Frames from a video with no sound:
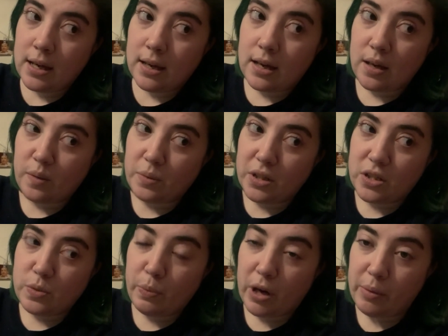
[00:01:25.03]
it's
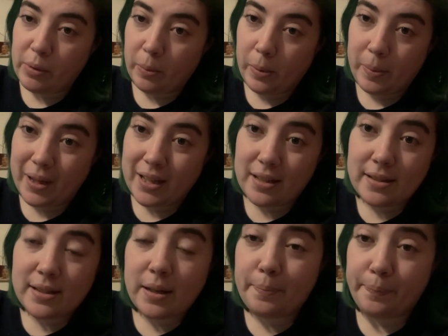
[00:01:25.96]
probably because
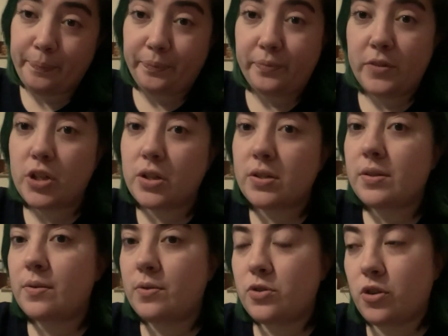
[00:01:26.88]
I'm just
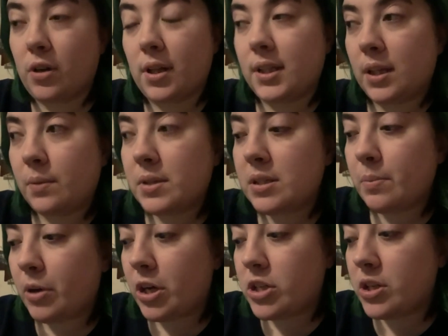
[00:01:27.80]
struggling with
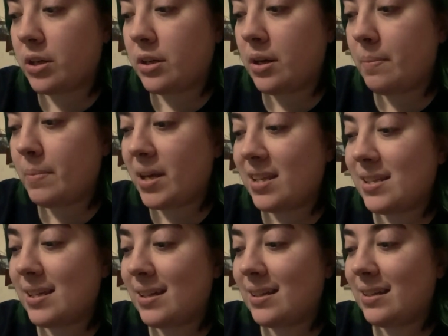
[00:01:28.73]
depression. But
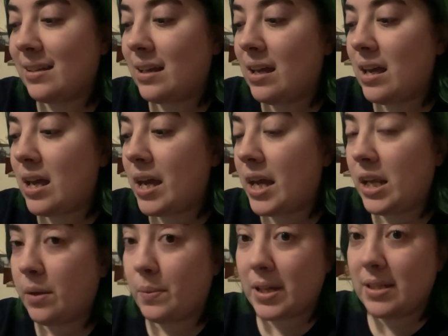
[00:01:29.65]

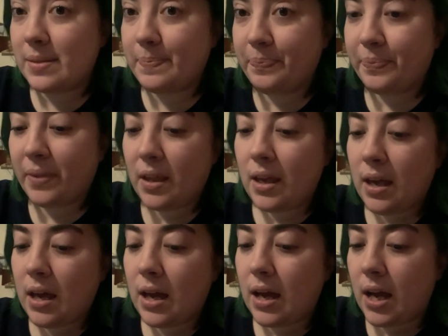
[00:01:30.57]
anyways,
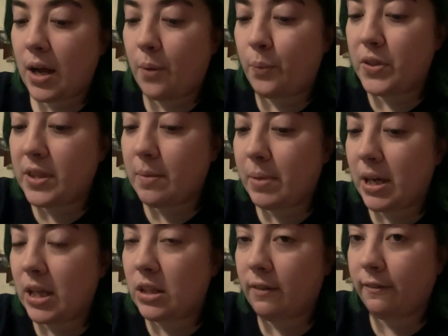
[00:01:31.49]
with it
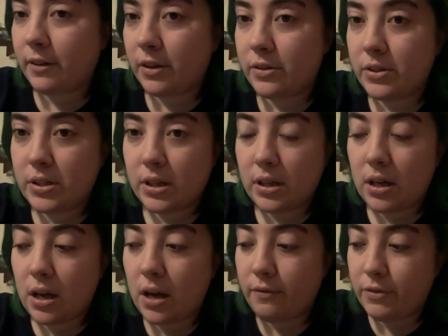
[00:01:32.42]
being the first
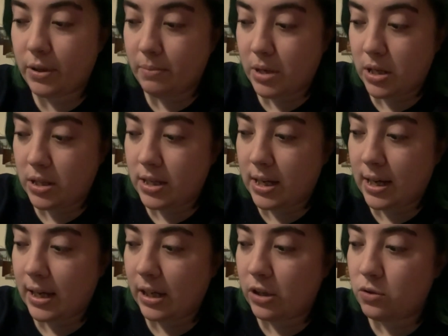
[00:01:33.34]
of the month,
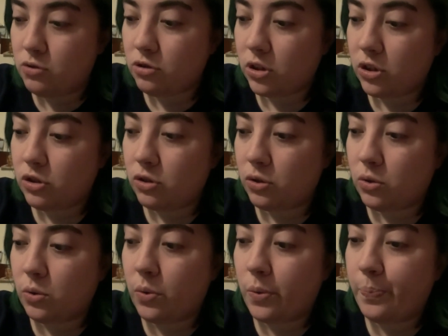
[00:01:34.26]
I usually
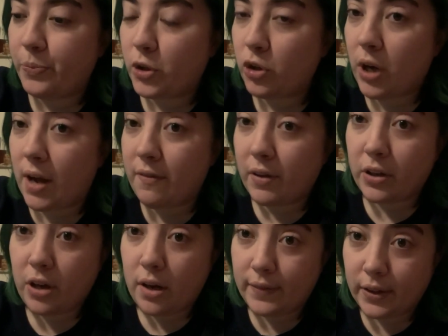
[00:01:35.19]
do graphic
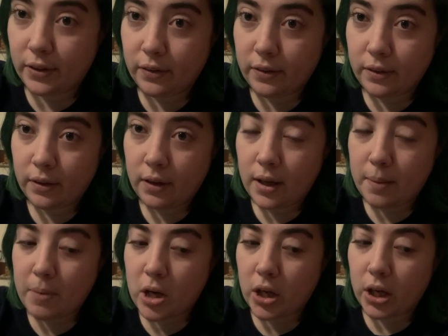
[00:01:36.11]
novel and
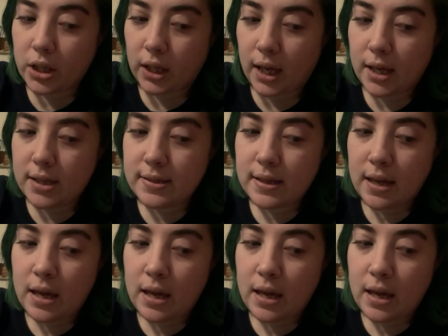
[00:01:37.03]
manga days.